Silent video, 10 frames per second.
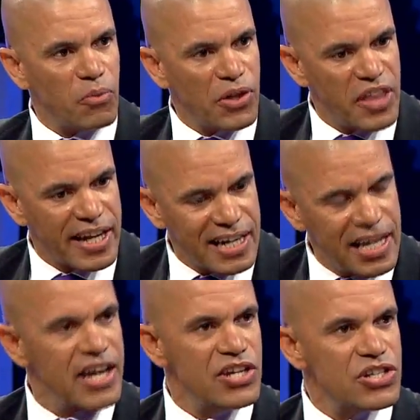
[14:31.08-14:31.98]
with the
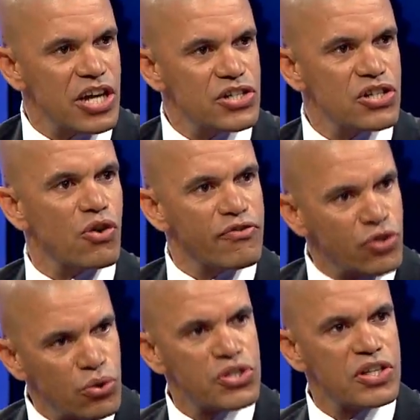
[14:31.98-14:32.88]
clear intention of
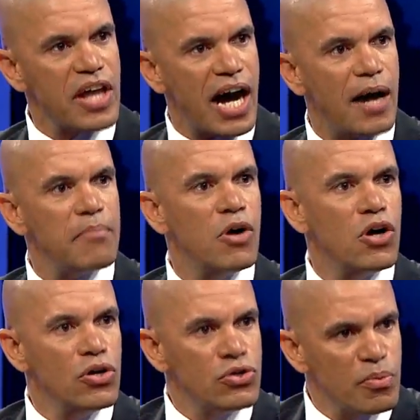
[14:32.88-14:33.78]
using the arm
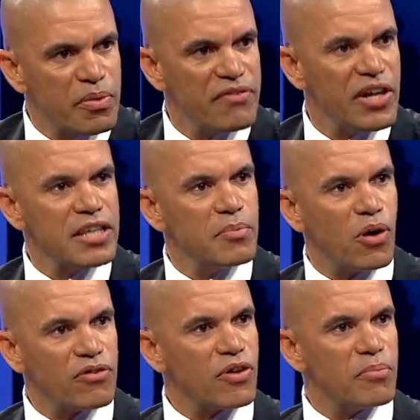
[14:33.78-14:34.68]
to prevent the
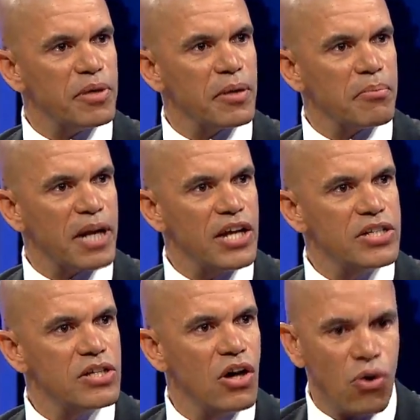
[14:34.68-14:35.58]
ball from being
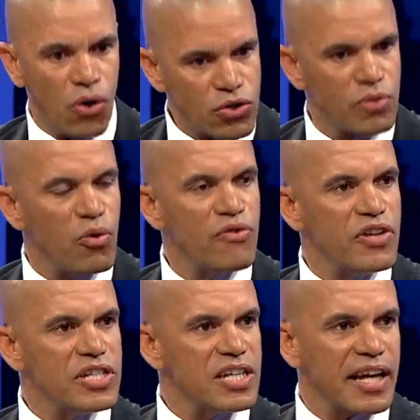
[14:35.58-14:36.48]
played or to
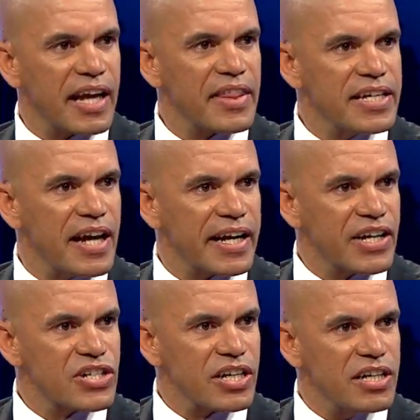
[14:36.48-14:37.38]
move it in another
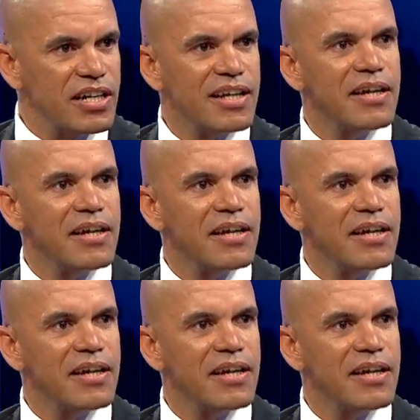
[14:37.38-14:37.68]
direction.